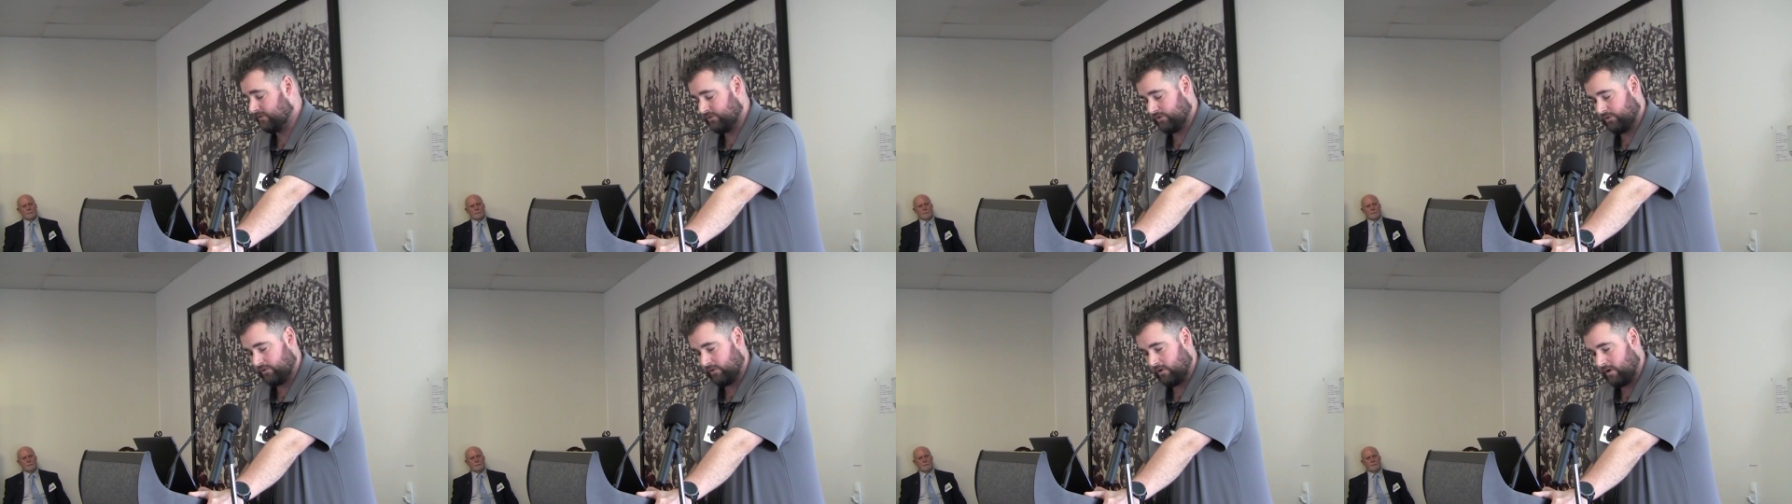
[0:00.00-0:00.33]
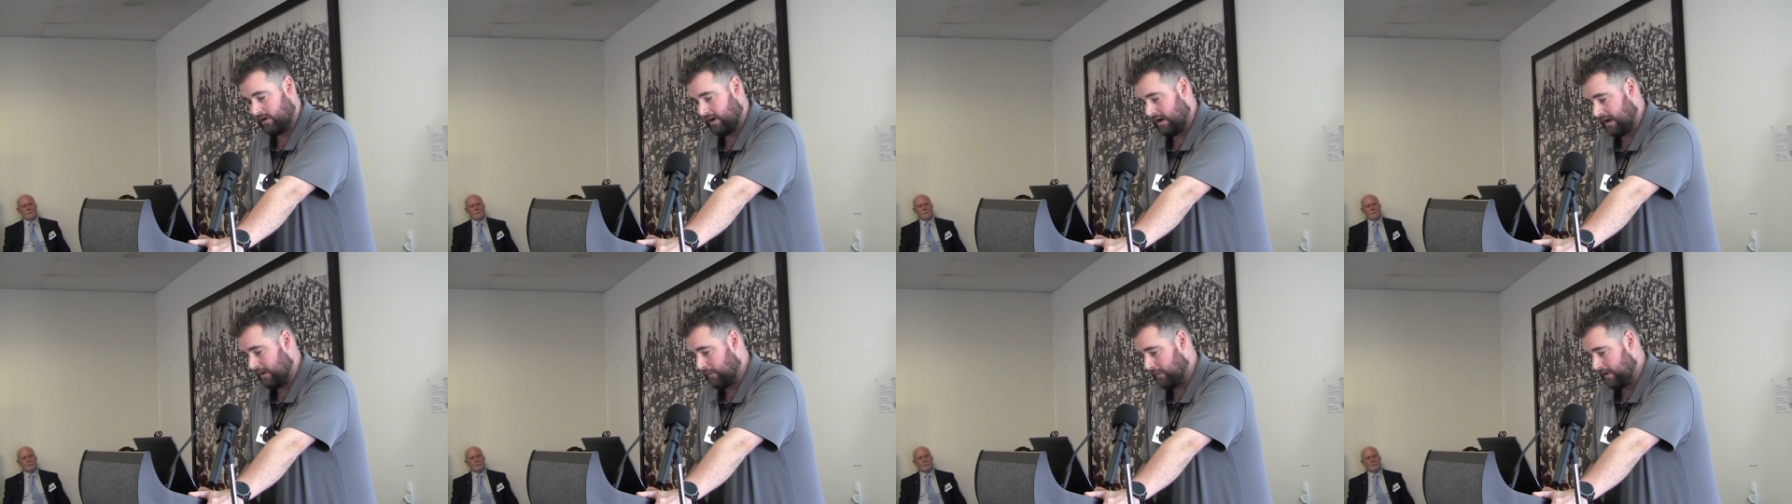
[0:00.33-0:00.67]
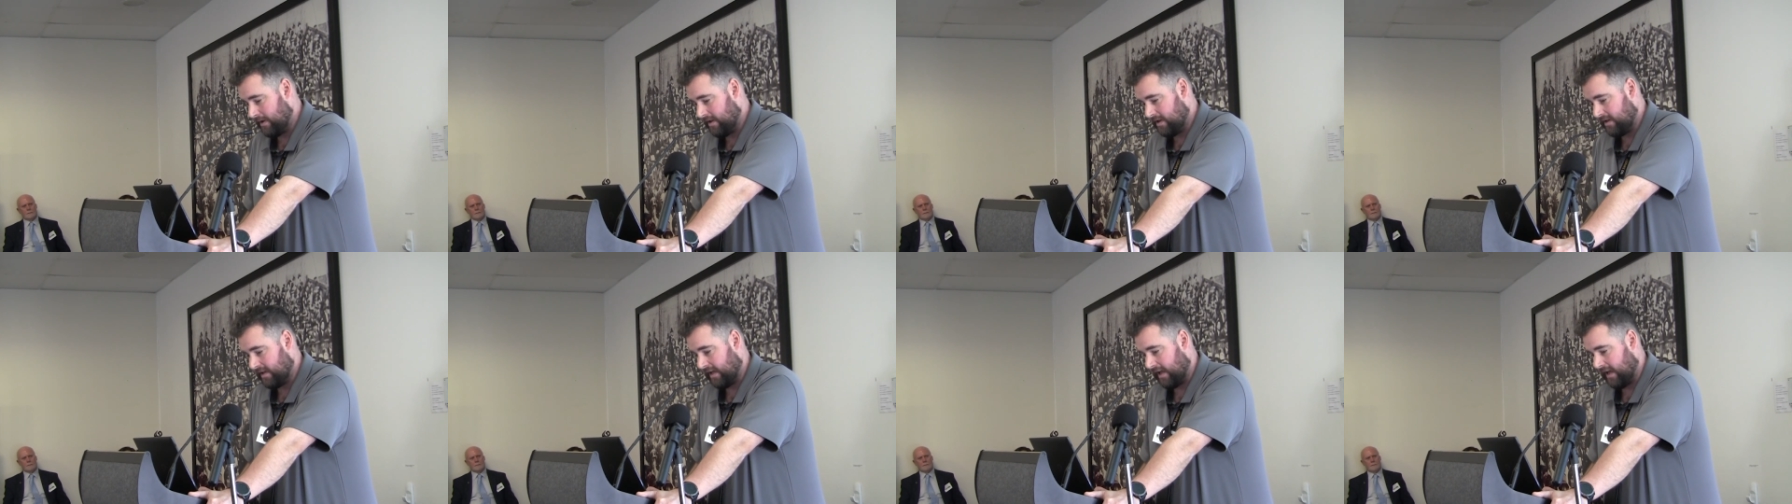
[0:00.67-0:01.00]
try
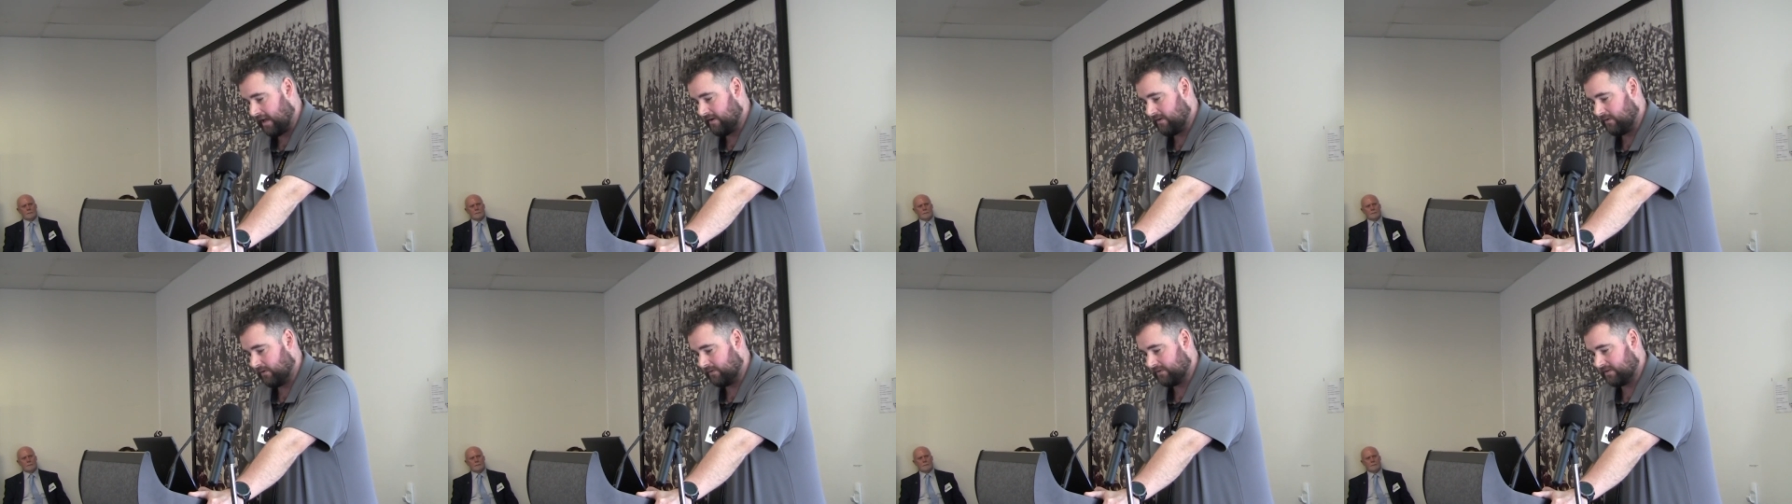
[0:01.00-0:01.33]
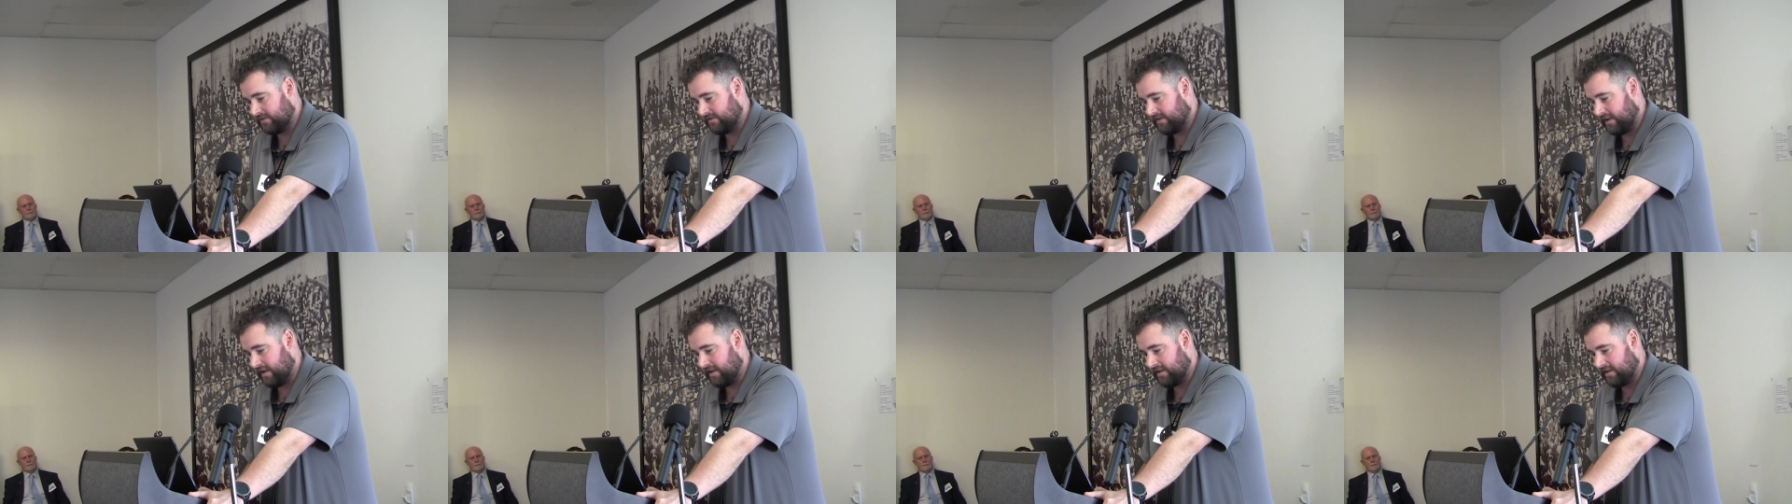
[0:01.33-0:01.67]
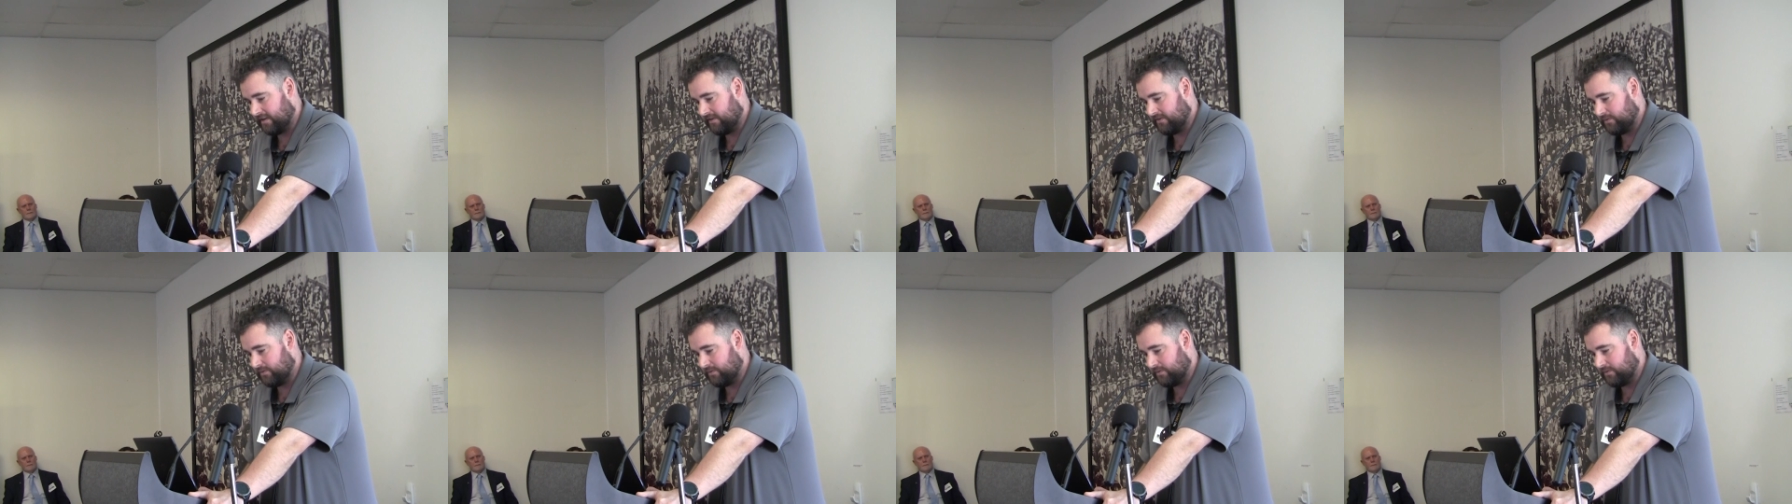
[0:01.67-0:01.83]
where you can not to take